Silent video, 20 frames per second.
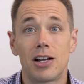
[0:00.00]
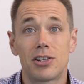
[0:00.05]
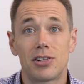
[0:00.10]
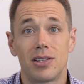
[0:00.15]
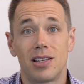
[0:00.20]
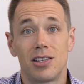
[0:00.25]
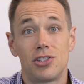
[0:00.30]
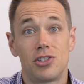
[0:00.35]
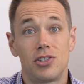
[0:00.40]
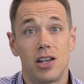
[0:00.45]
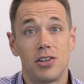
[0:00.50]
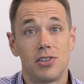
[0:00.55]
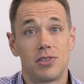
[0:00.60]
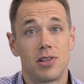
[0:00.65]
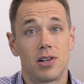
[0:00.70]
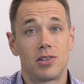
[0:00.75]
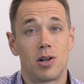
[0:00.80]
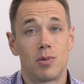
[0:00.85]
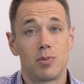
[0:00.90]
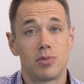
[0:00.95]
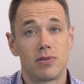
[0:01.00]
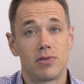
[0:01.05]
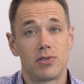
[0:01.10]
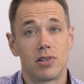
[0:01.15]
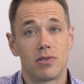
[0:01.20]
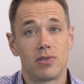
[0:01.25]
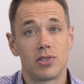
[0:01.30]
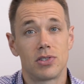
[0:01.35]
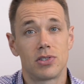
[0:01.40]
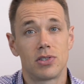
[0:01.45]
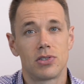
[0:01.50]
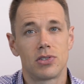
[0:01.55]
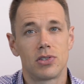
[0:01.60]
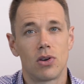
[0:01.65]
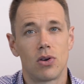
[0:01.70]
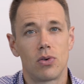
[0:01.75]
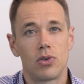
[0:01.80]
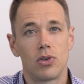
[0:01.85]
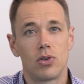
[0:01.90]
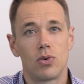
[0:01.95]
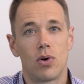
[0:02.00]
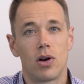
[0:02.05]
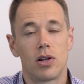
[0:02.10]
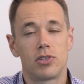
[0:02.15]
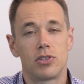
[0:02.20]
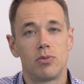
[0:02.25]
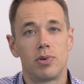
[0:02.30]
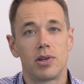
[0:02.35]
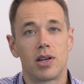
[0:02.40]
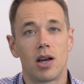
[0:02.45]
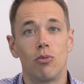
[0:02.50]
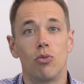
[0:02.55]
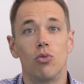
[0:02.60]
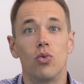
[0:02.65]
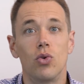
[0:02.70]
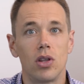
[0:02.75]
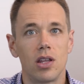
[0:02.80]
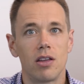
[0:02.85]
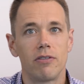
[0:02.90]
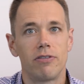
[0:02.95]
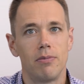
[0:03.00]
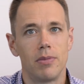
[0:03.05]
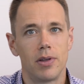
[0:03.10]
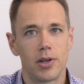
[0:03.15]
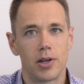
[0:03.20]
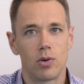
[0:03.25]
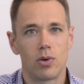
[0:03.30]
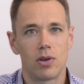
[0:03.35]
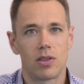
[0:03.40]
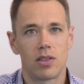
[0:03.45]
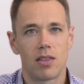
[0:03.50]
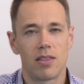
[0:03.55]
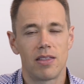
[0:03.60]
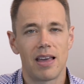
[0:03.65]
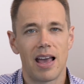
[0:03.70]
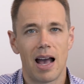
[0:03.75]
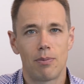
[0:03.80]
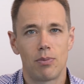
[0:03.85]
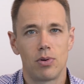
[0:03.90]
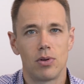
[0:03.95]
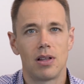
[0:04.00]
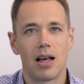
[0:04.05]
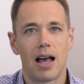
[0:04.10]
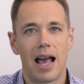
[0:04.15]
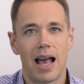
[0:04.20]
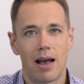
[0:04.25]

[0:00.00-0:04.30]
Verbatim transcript: actually has changed their terms of service. So you'll want to become really familiar with the Apple